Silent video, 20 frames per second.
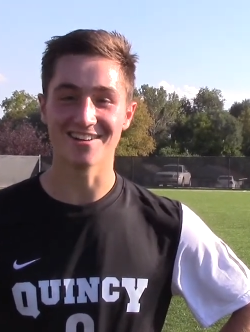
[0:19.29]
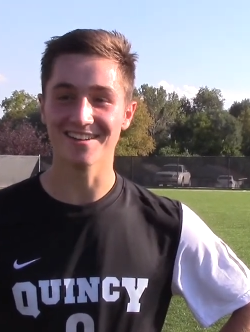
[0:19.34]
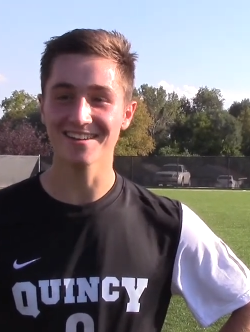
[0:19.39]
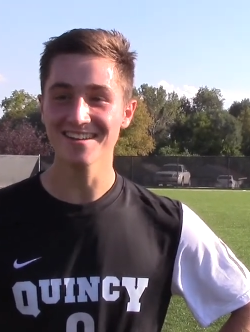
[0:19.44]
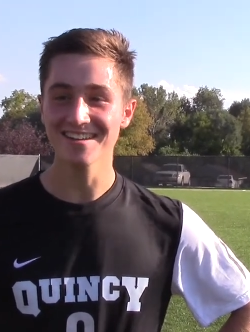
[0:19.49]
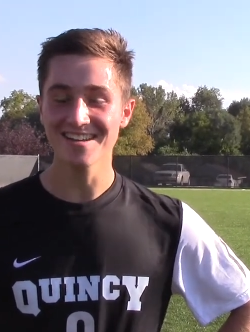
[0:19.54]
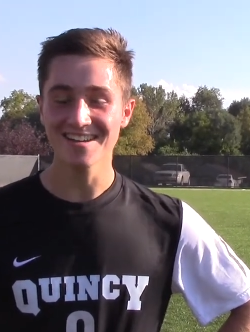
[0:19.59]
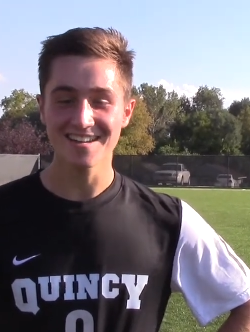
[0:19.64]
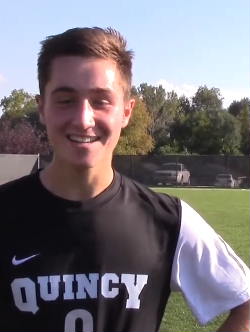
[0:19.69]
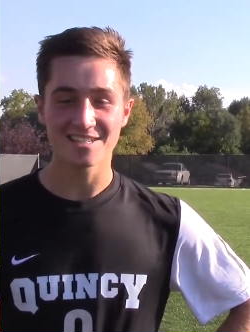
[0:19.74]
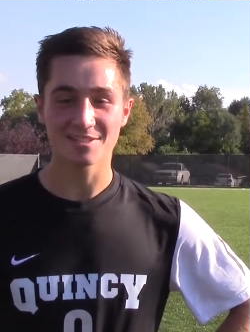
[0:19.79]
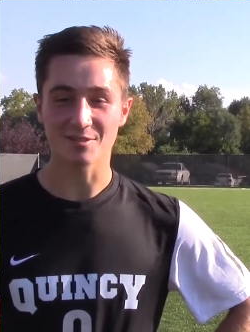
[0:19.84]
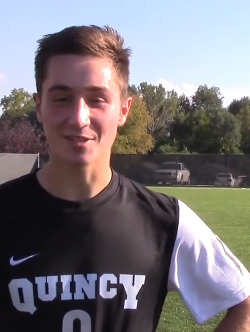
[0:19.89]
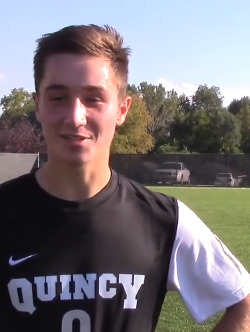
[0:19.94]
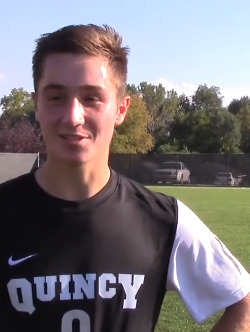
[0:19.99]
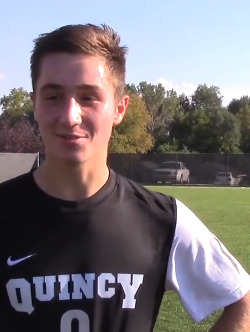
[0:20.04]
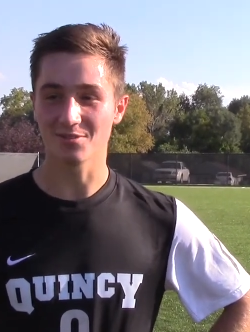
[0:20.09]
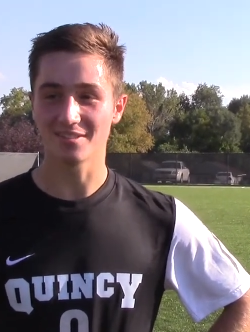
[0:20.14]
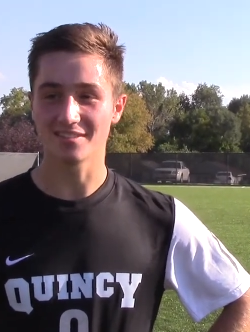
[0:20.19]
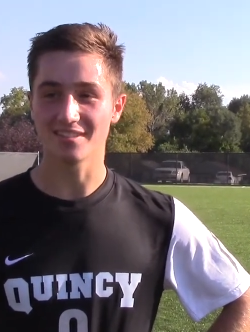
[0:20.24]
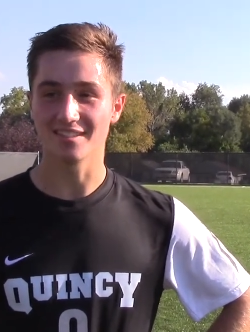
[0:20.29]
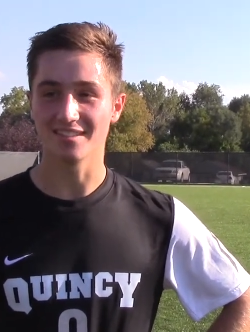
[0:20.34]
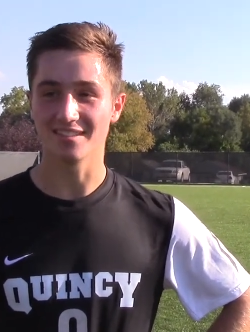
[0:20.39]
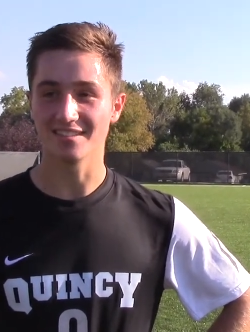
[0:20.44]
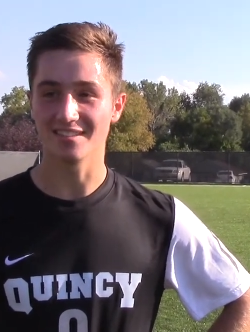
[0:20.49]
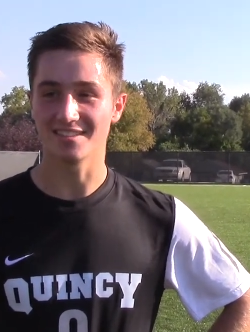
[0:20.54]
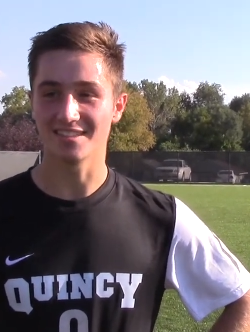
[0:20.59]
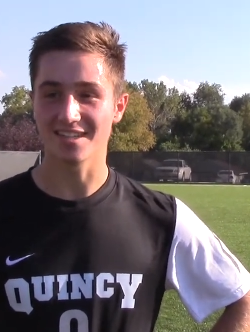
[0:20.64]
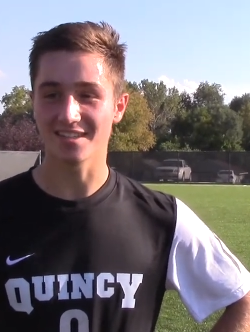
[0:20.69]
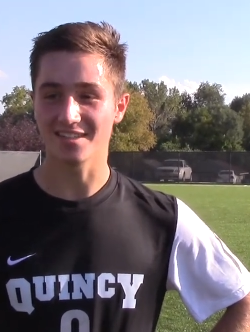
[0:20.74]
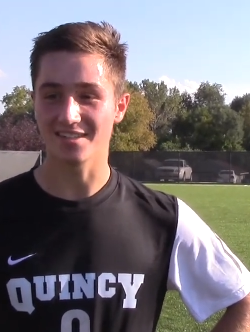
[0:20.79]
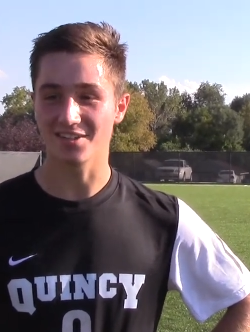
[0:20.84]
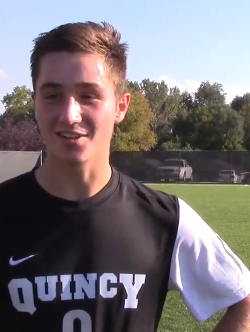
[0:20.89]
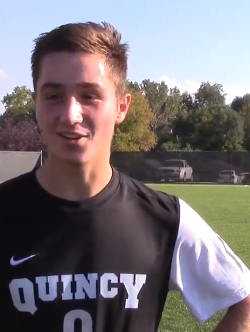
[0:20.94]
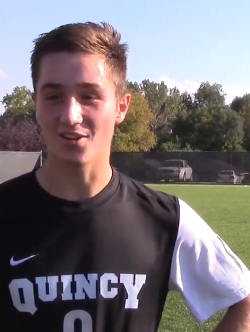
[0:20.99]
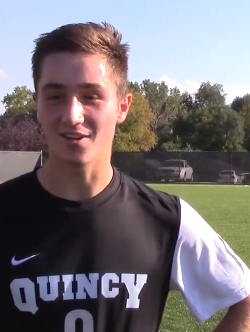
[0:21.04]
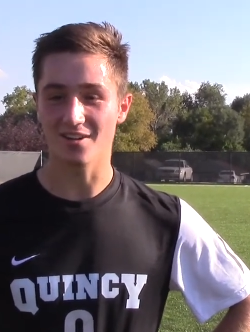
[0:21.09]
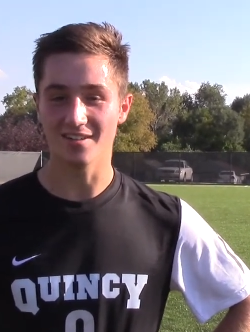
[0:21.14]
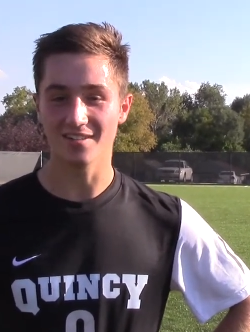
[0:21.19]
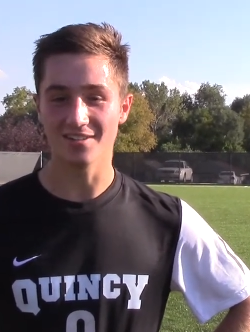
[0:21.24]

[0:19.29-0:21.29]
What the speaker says: especially with the second goal.